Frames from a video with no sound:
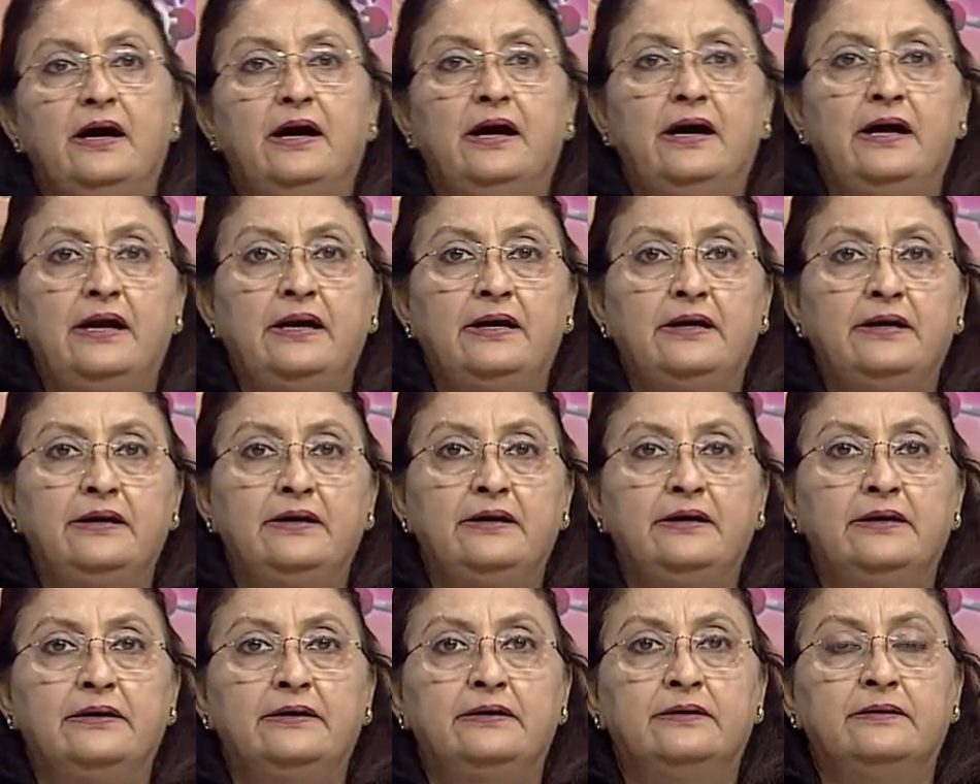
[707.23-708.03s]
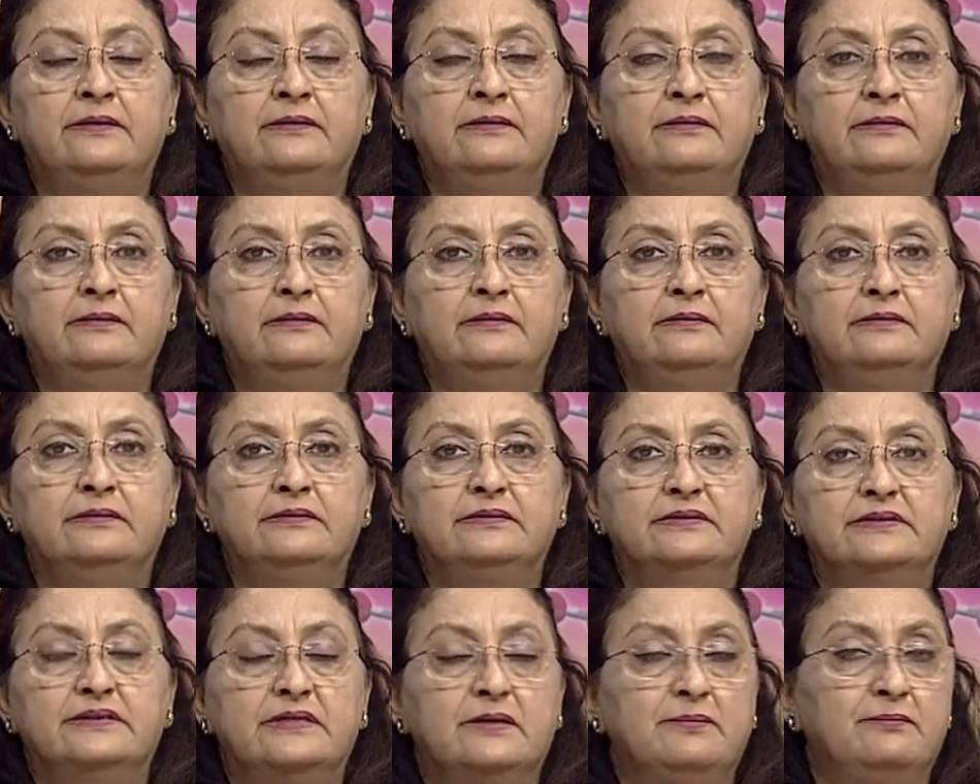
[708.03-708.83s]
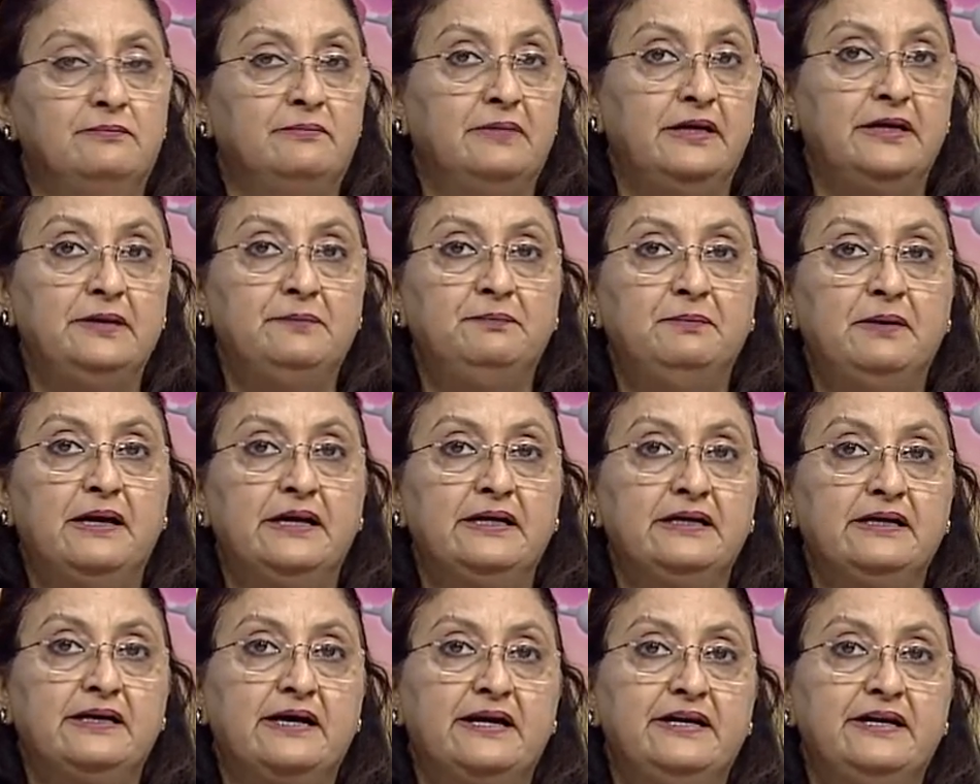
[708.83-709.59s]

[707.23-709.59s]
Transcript: And uh, some money plant